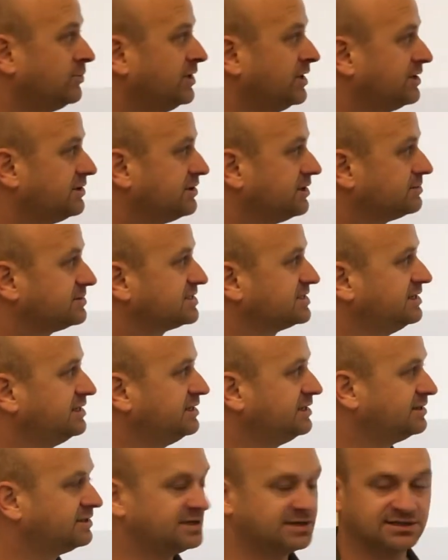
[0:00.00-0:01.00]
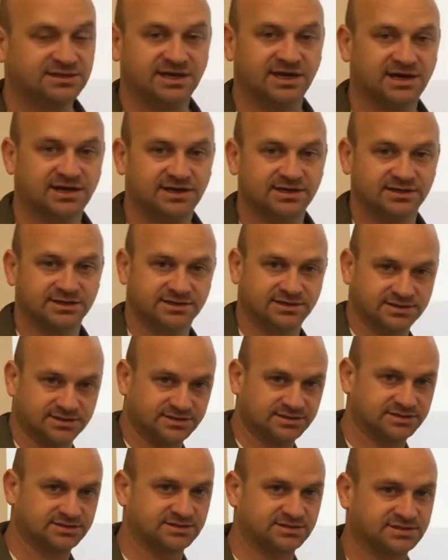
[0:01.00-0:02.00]
we end up seeing that that
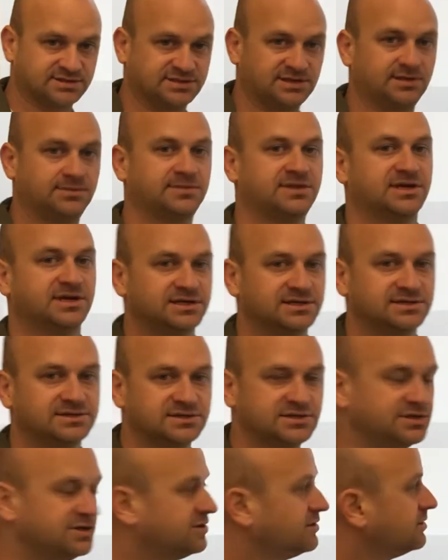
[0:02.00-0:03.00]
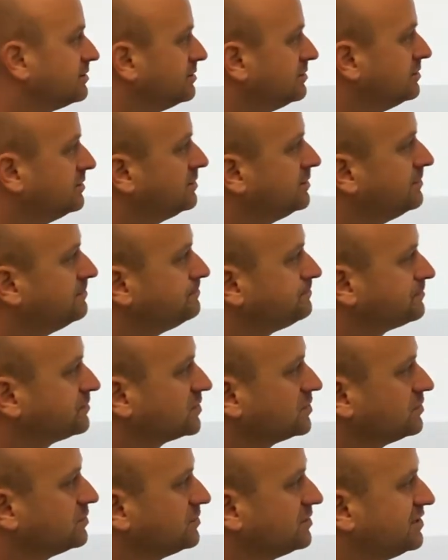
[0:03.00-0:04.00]
is the same case here.
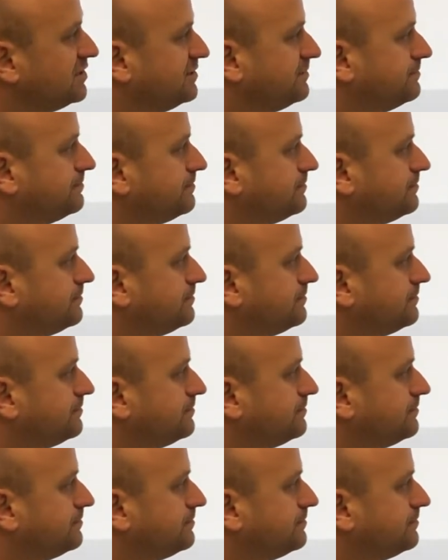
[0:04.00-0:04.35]
Okay.